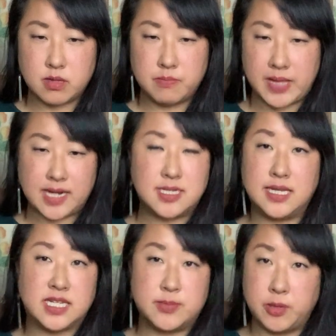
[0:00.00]
black tea
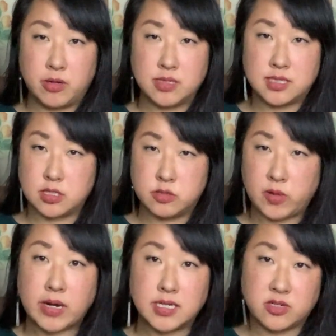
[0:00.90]
experience that is
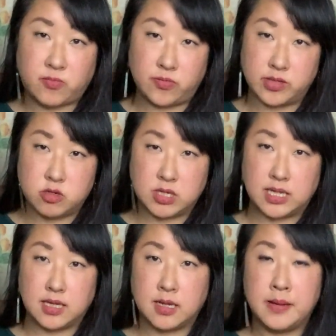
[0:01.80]
very different than
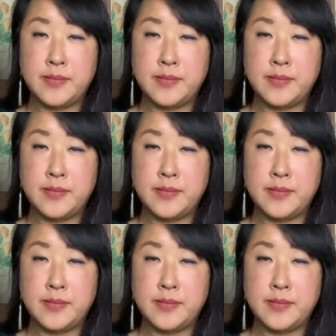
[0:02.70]
drinking